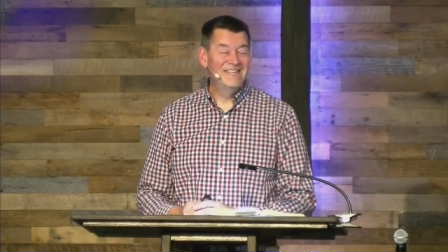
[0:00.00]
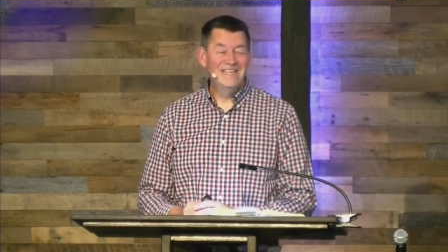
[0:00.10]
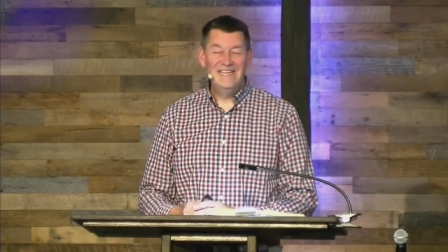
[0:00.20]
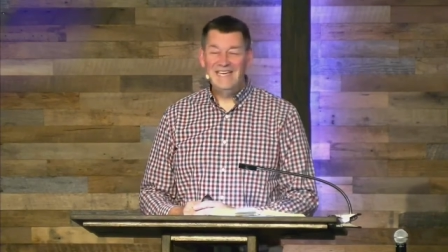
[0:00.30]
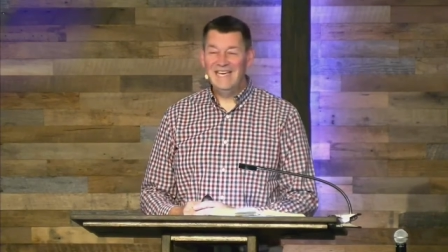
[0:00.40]

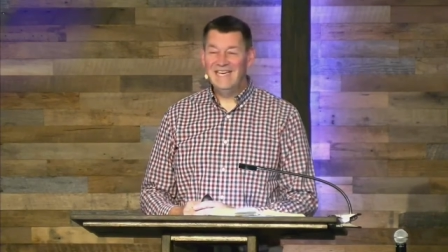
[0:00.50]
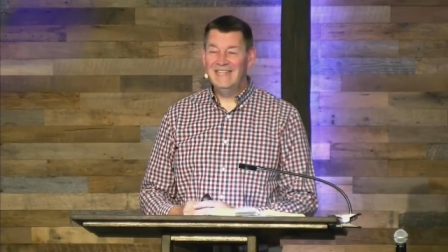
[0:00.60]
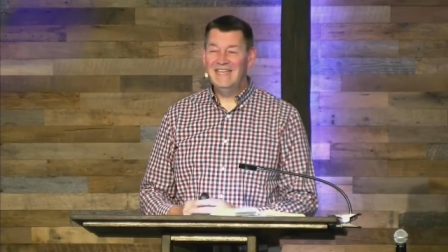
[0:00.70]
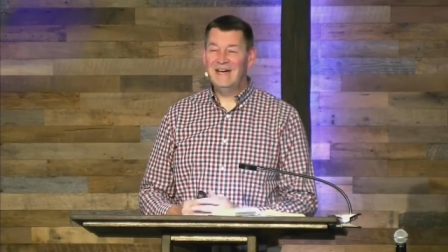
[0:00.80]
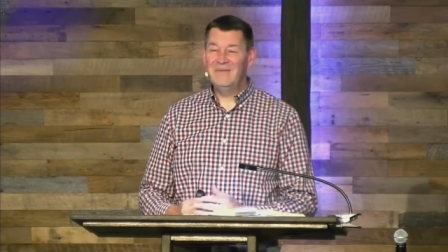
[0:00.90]
and
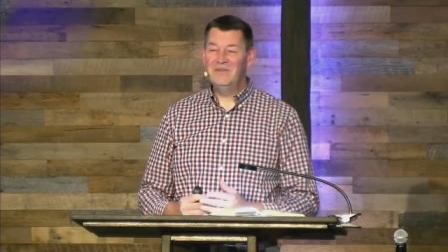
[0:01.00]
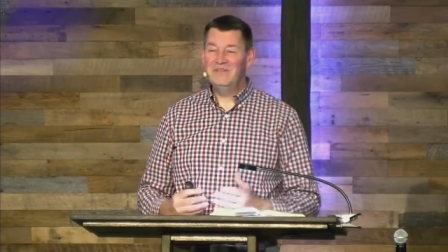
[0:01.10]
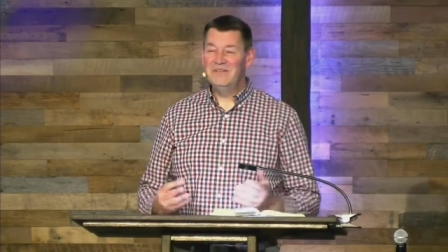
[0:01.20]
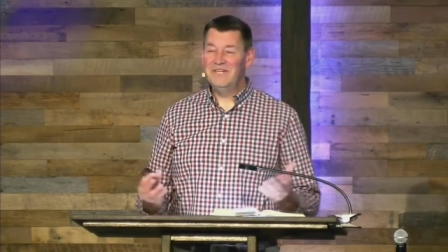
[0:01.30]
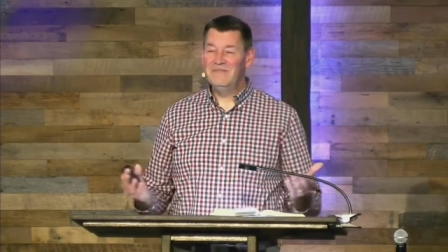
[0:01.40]
the
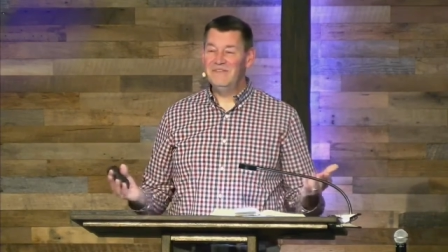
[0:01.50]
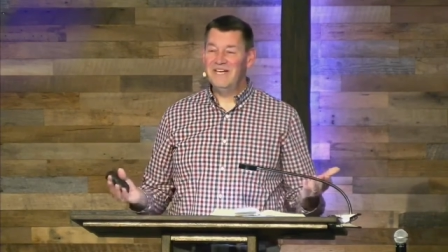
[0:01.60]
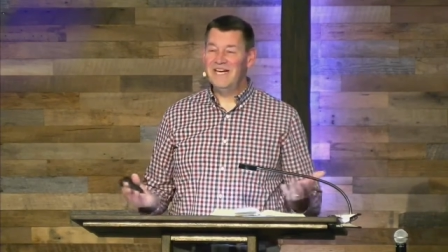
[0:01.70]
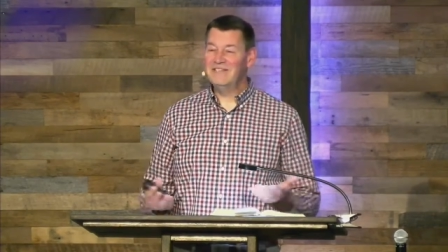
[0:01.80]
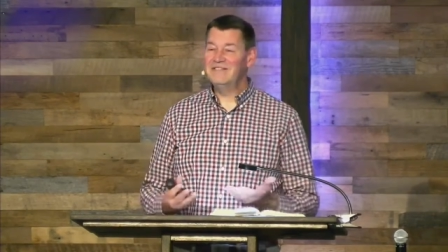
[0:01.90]
opportunity for
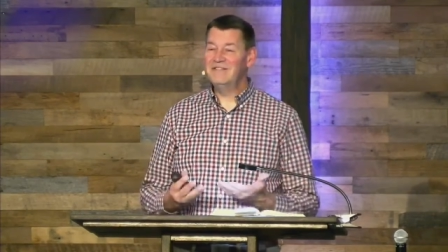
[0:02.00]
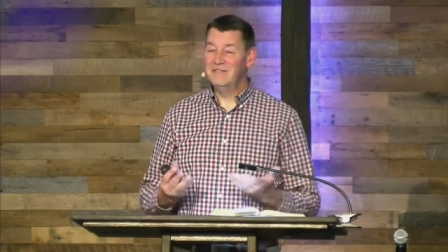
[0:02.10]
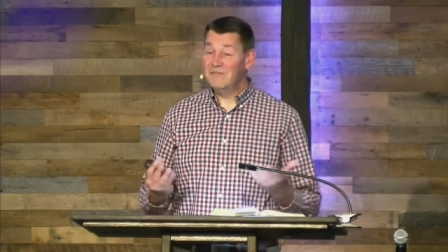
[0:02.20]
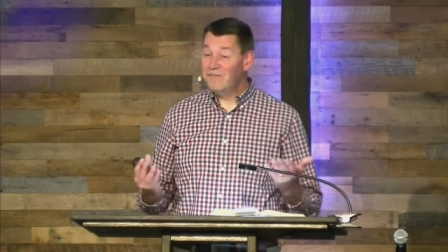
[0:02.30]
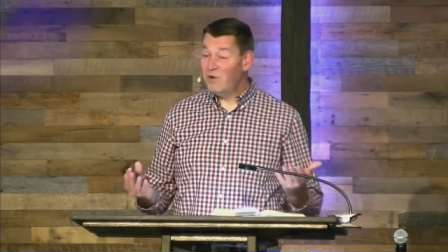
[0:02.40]
us to
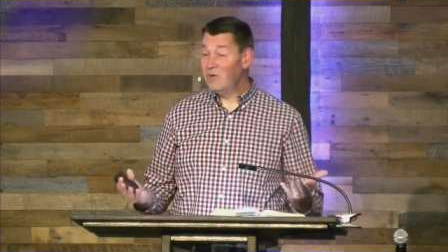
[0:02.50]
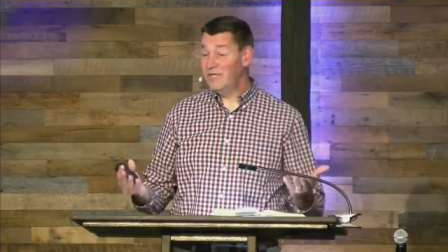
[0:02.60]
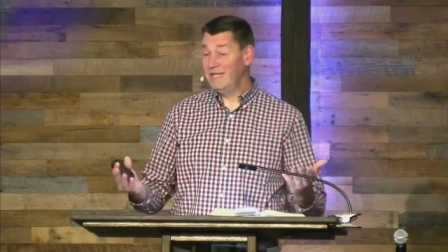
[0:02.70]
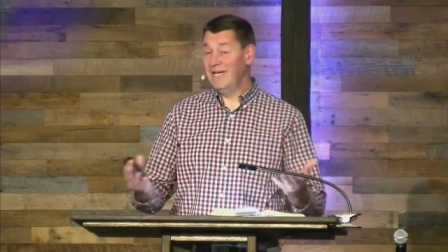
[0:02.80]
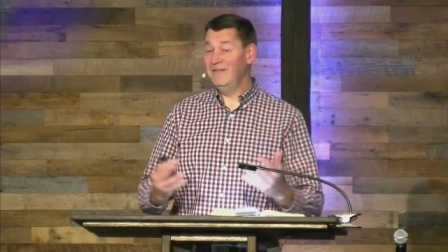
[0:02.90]
look forward
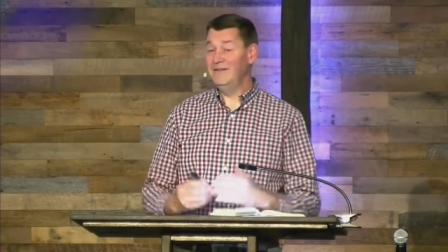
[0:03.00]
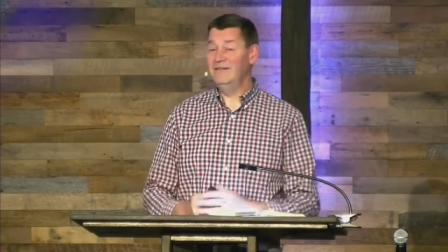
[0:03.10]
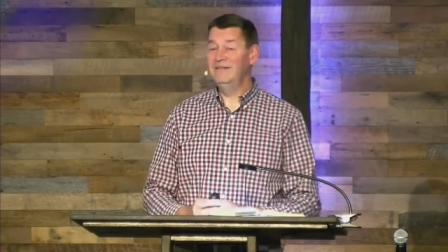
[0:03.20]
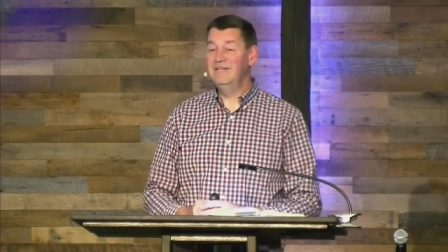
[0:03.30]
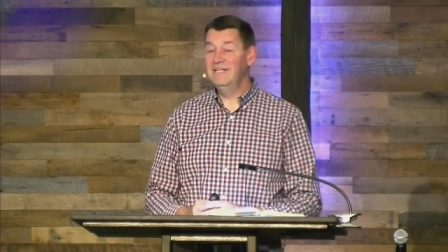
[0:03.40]
together
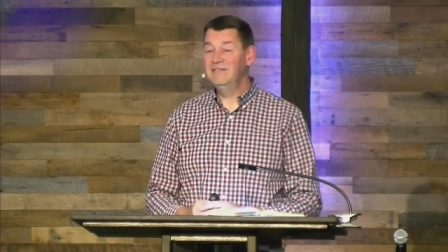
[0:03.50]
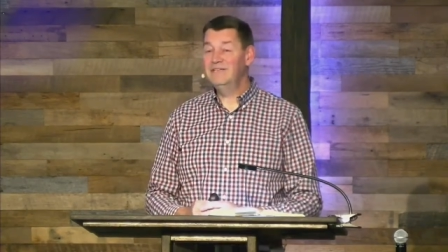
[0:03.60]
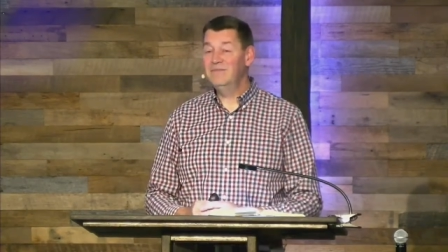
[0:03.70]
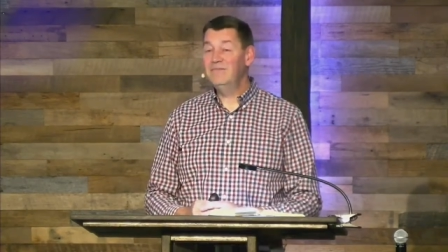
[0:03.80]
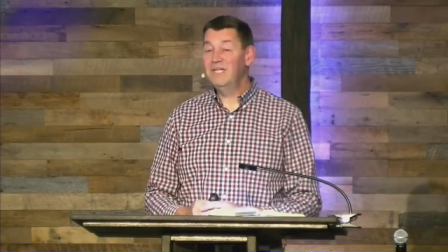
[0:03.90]
in
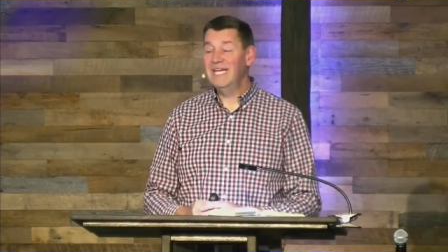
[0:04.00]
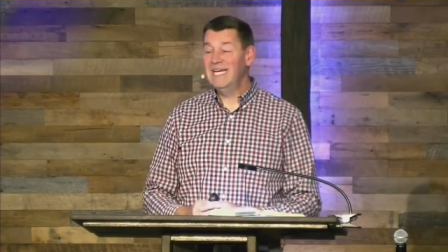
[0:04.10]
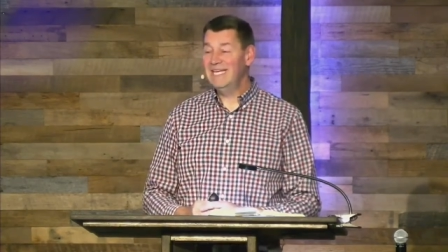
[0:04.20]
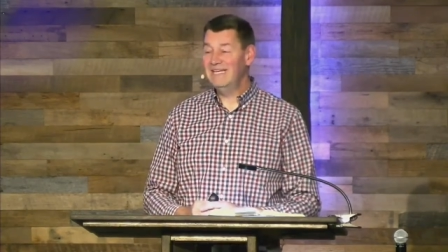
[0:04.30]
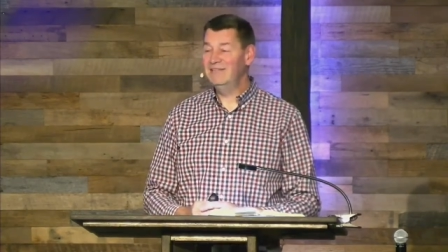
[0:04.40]
some
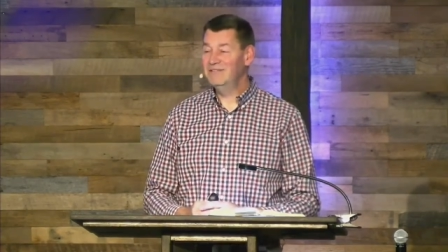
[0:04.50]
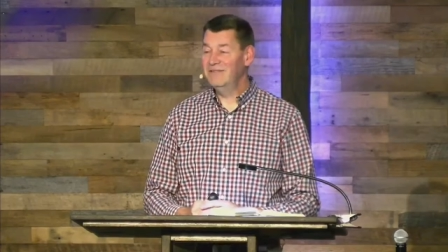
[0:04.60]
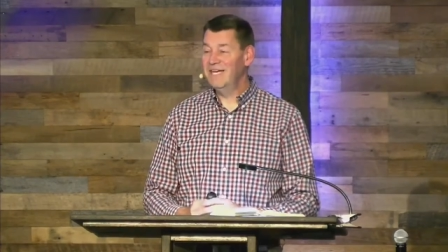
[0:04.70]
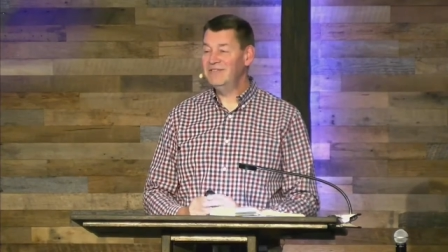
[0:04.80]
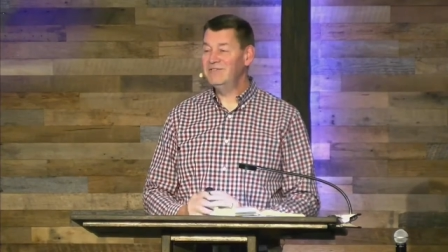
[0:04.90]
planning. So
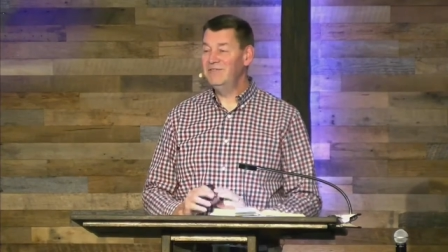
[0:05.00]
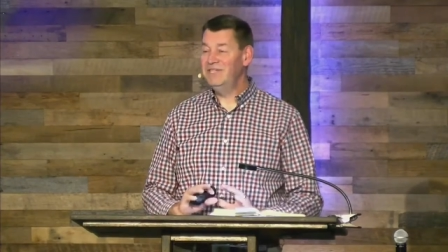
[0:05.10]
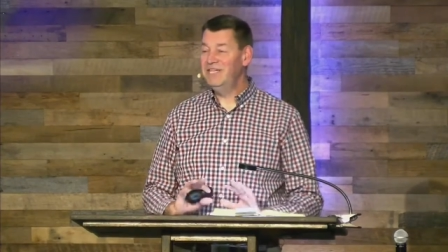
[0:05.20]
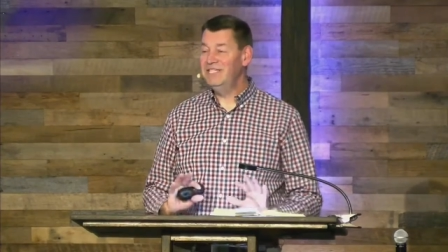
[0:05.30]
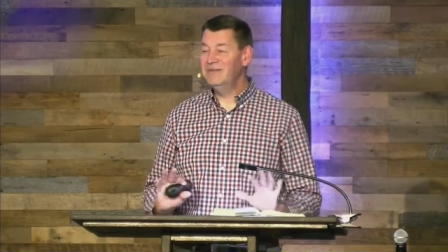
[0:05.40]
that
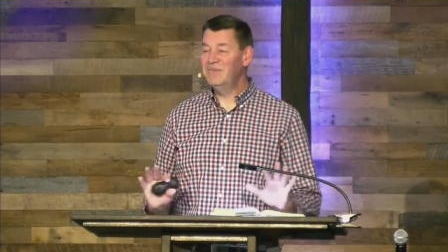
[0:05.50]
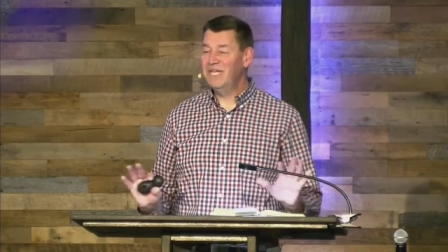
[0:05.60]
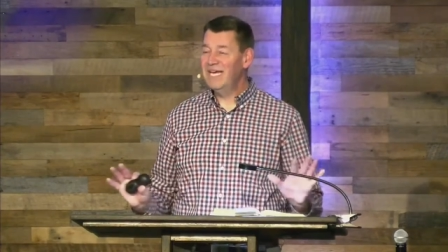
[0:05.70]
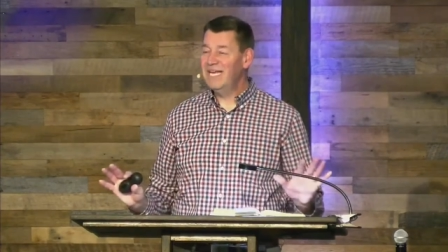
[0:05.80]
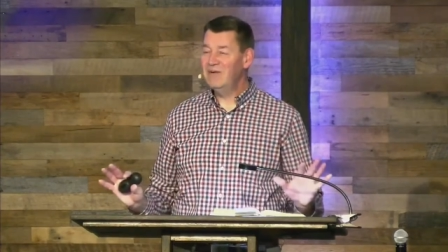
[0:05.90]
strategic
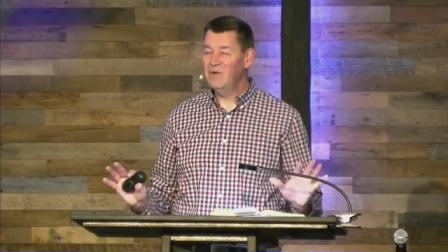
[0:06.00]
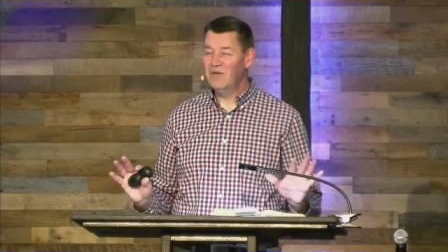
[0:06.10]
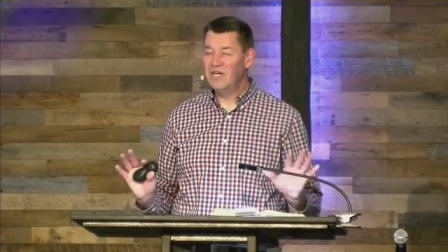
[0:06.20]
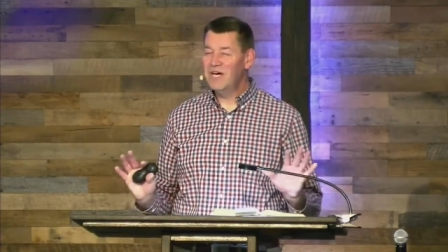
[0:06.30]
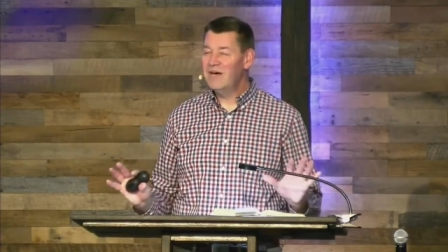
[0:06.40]
planning will
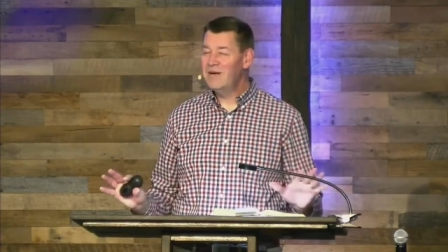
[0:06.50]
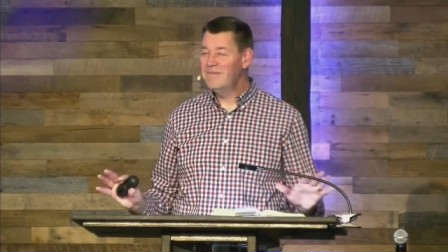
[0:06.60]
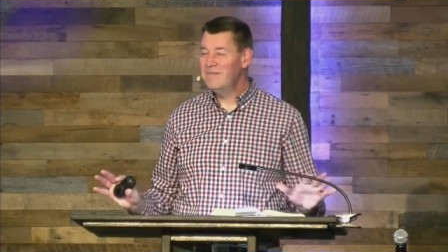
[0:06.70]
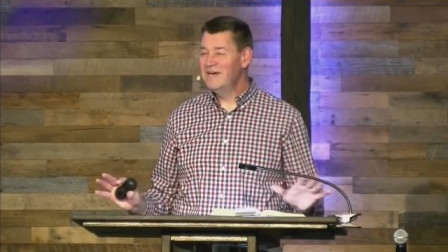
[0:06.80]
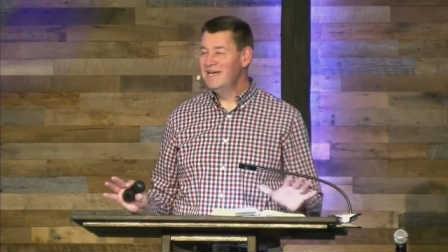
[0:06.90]
come.
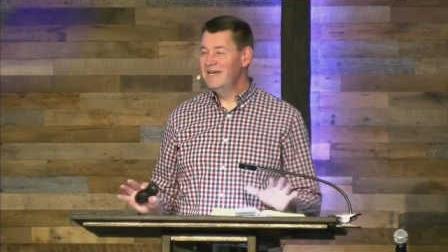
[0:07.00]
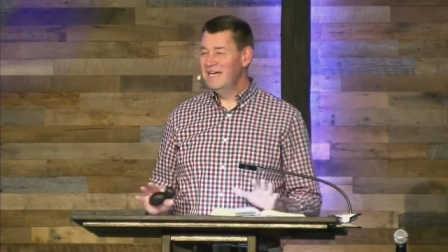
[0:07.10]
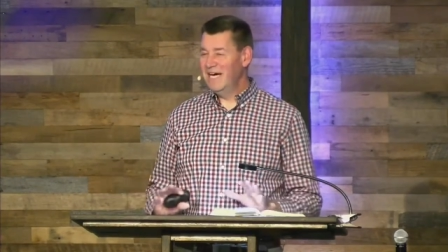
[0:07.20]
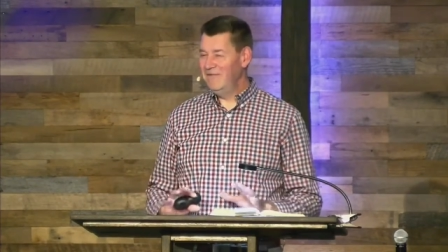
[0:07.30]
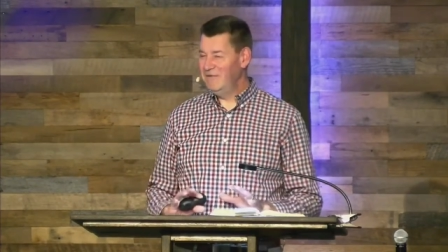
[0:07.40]

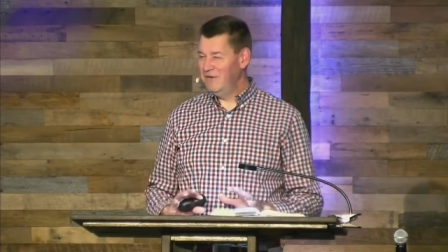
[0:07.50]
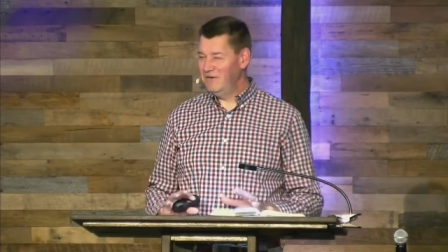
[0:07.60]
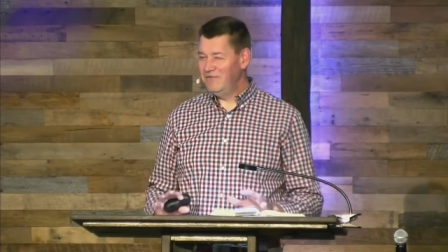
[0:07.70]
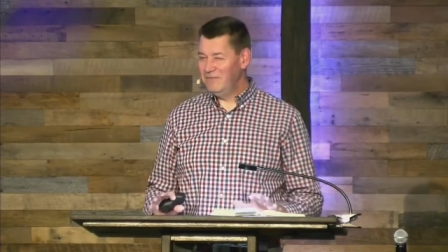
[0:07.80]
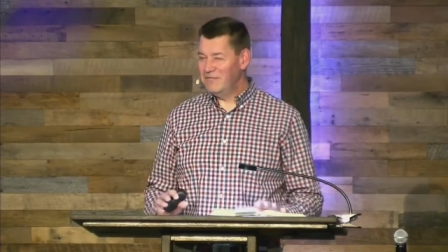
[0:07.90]
I've heard
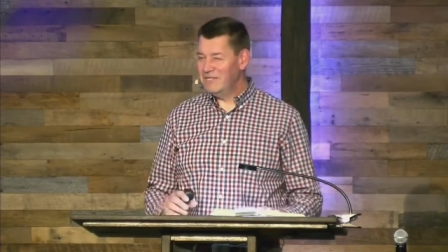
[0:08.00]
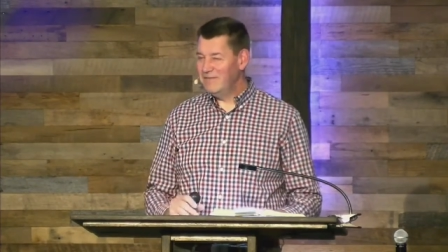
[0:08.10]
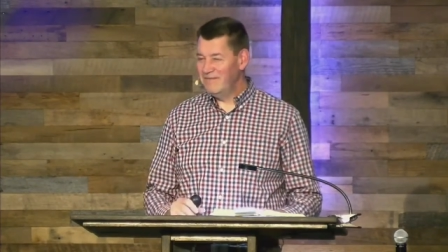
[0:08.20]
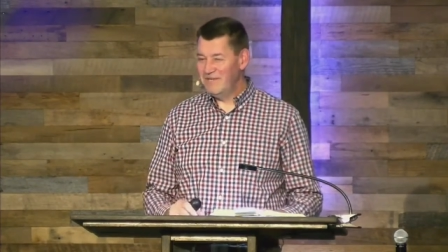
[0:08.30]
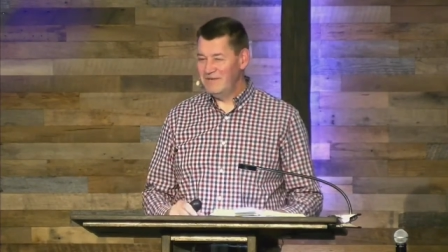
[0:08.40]
from some
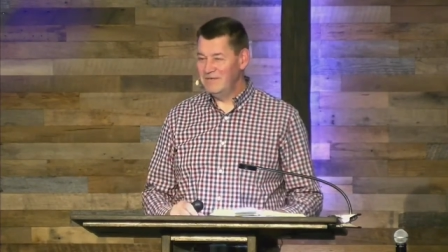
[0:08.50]
of you.